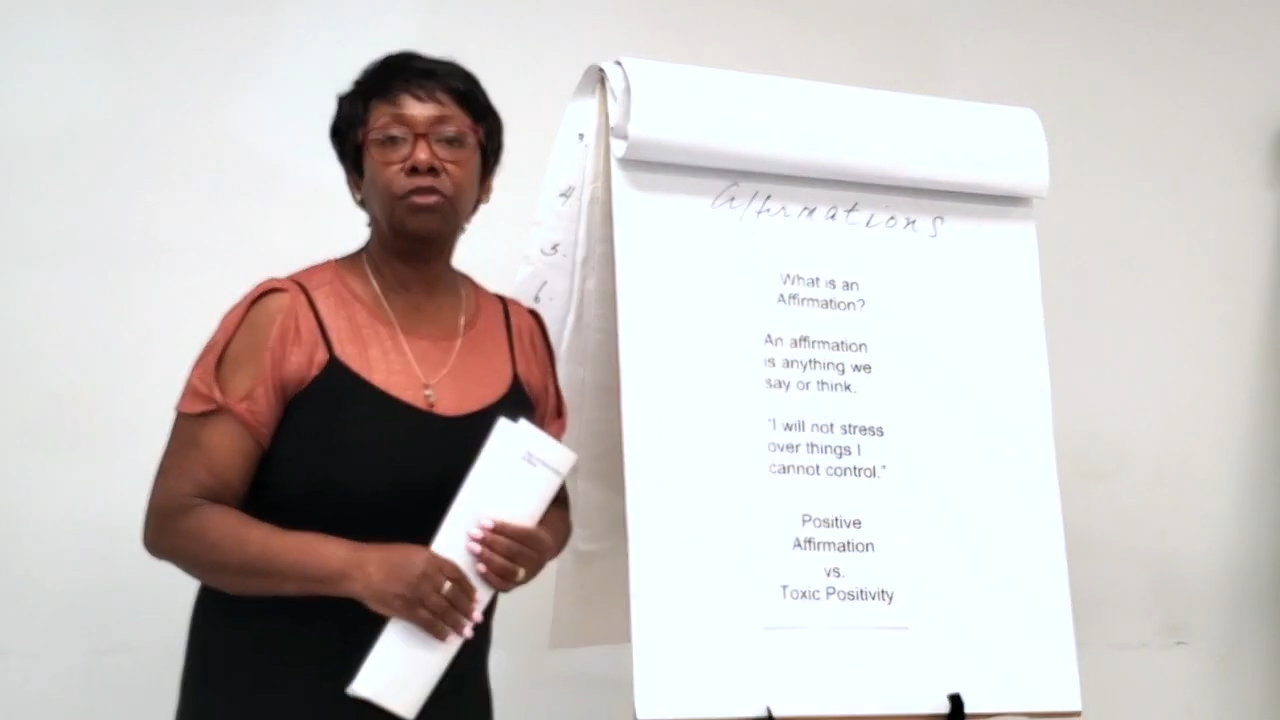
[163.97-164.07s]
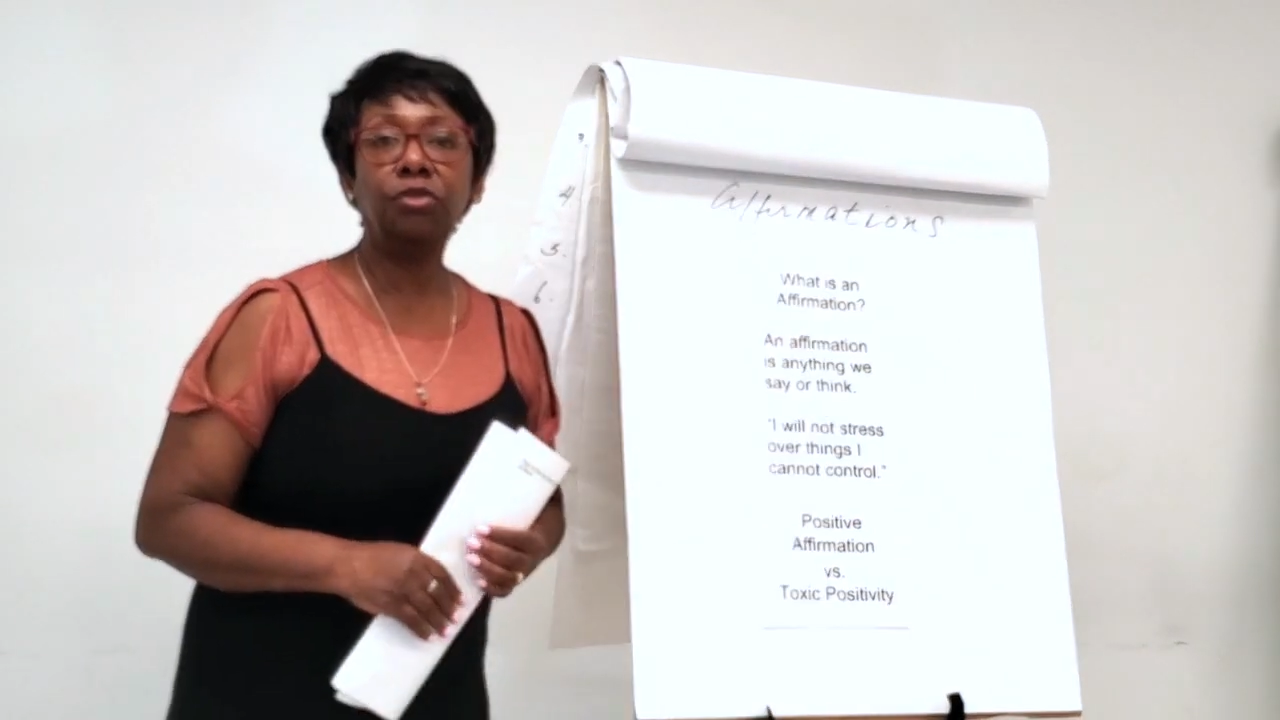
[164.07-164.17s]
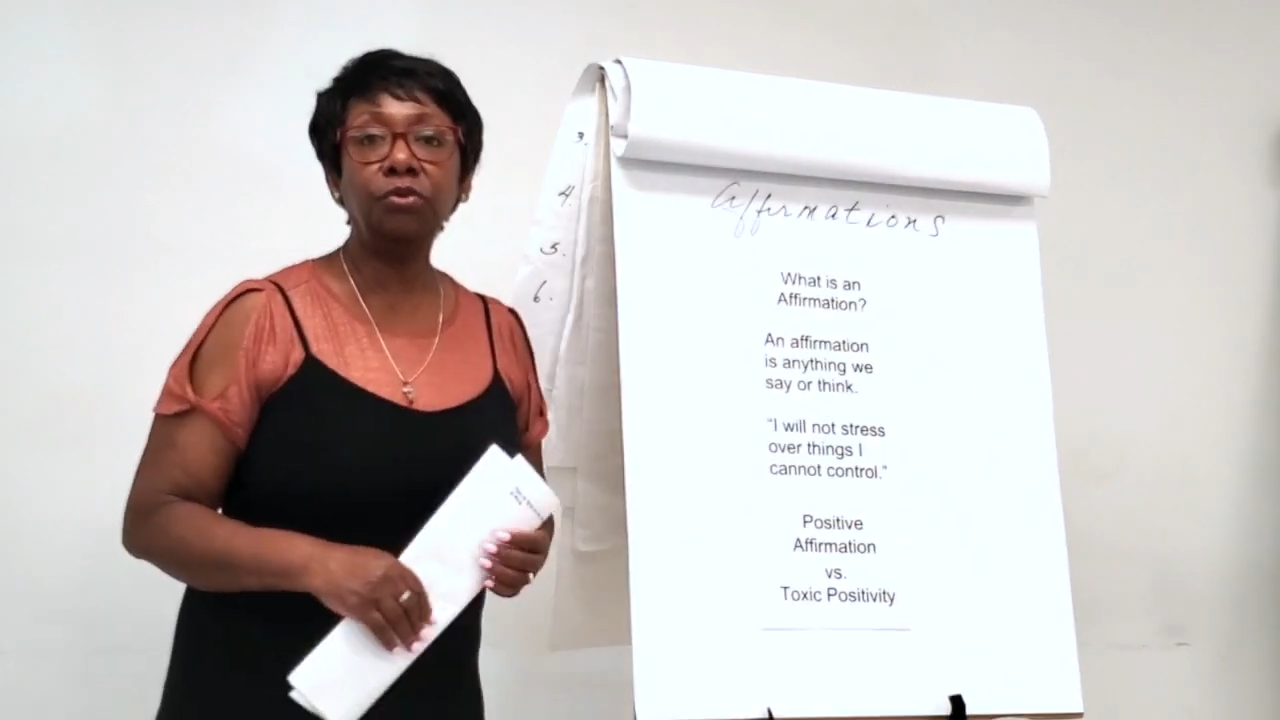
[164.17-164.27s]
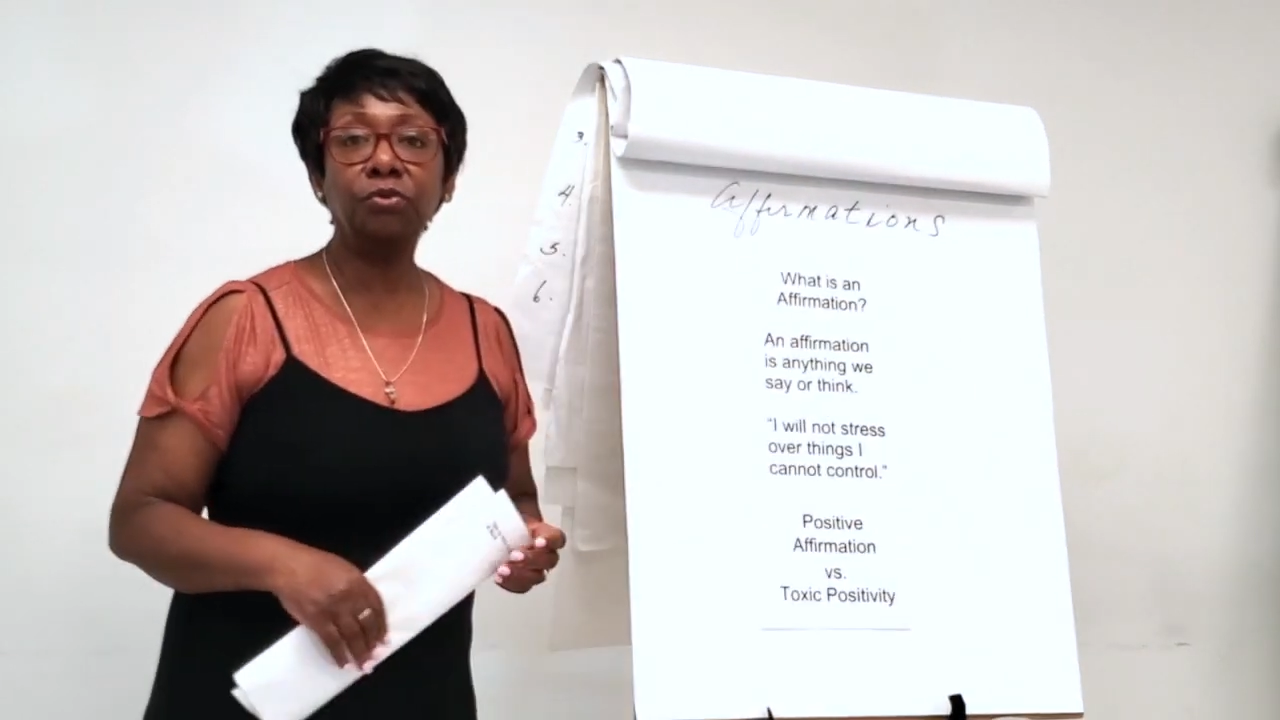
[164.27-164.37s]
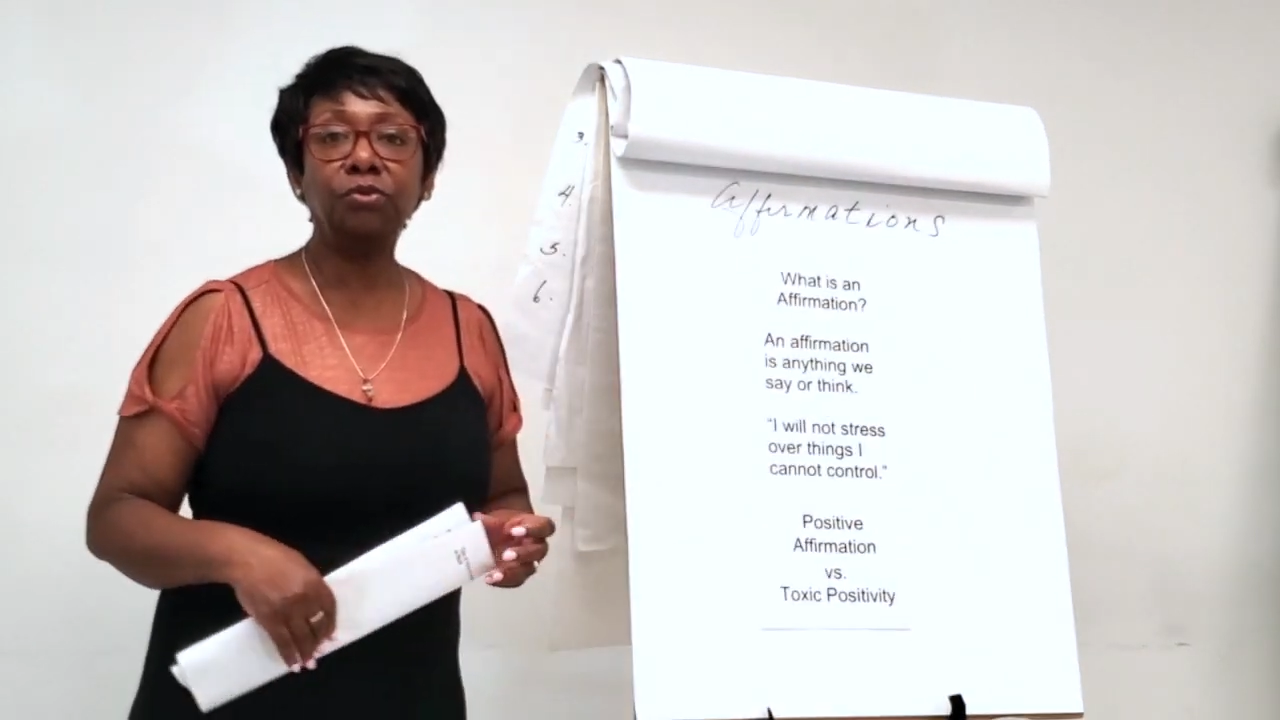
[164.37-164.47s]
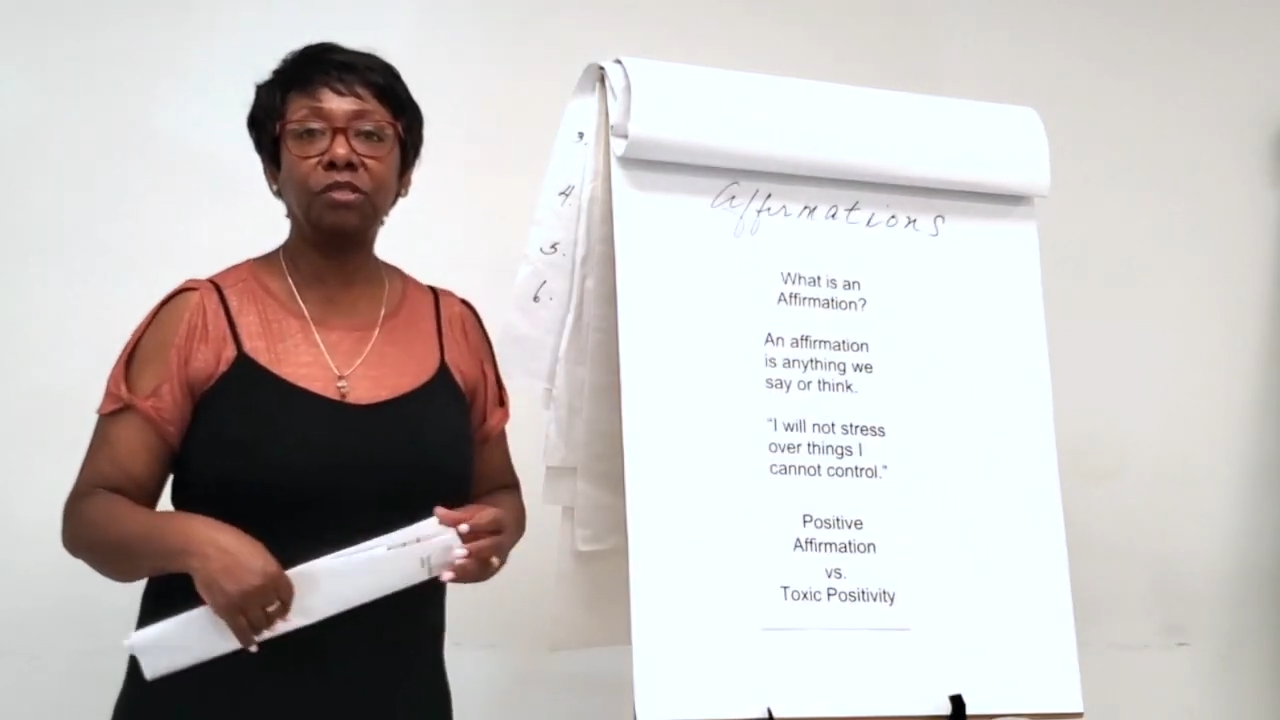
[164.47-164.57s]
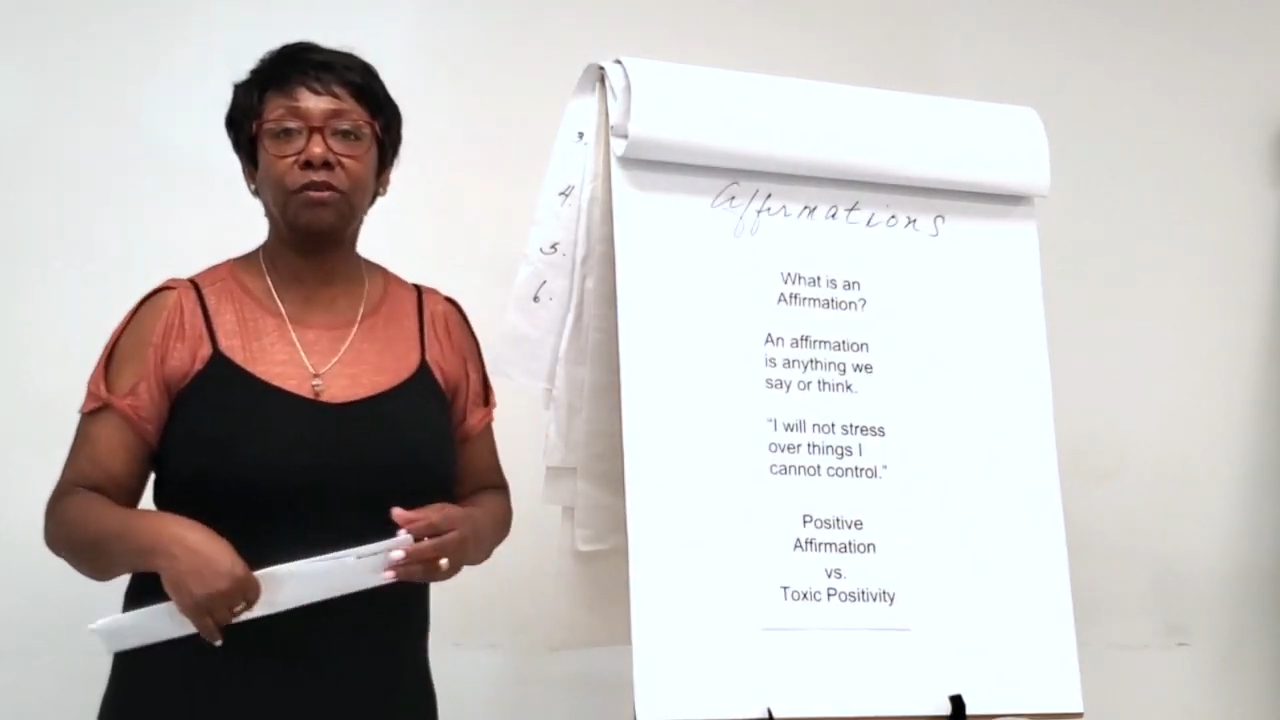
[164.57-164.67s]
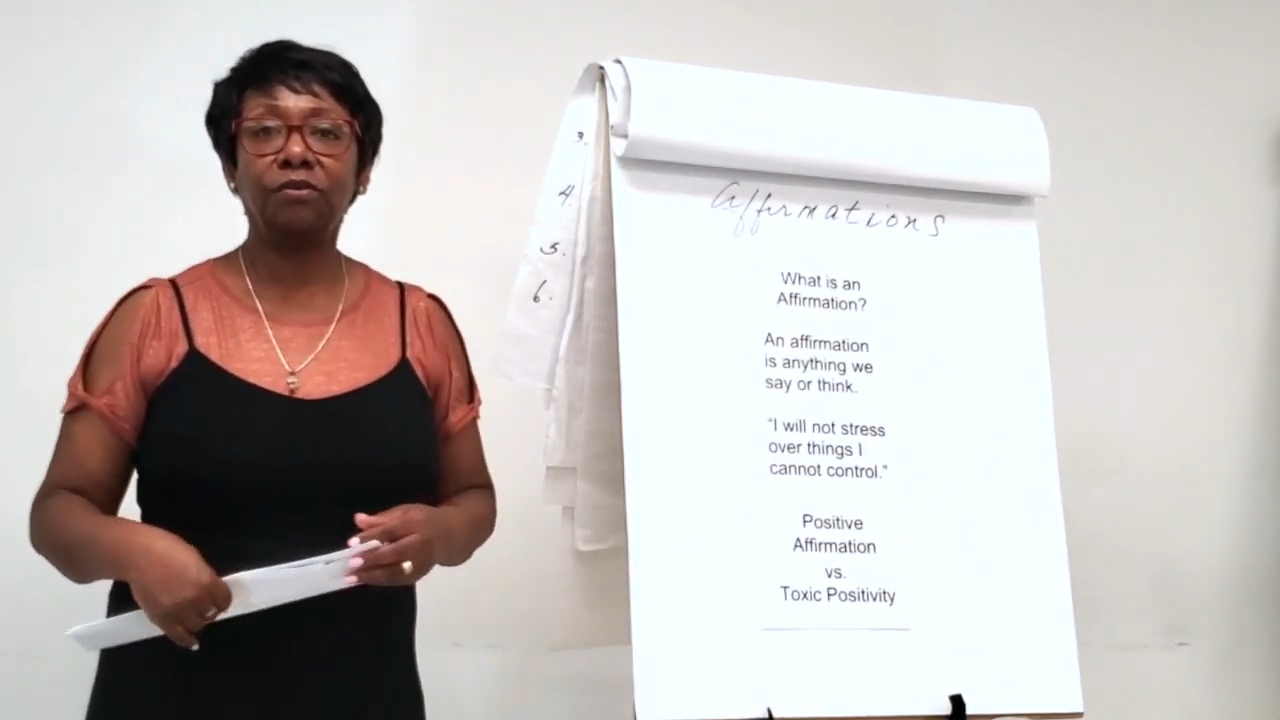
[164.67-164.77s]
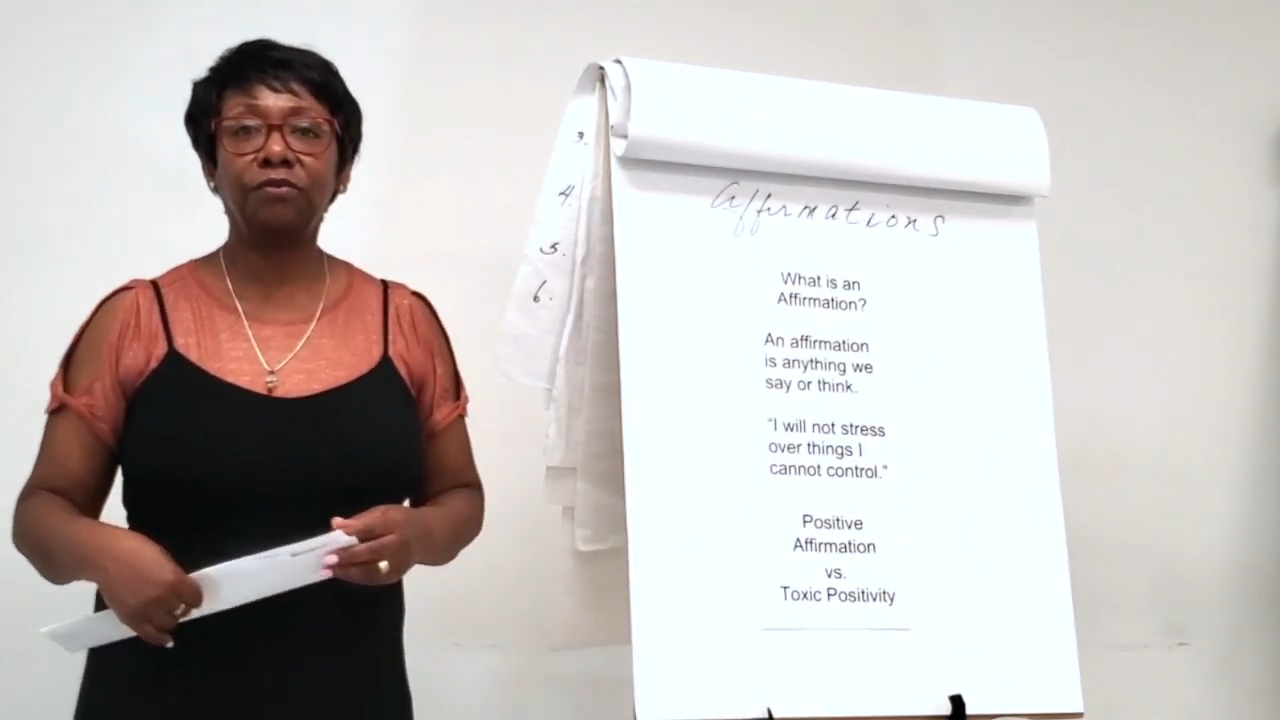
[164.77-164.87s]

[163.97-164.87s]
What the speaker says: news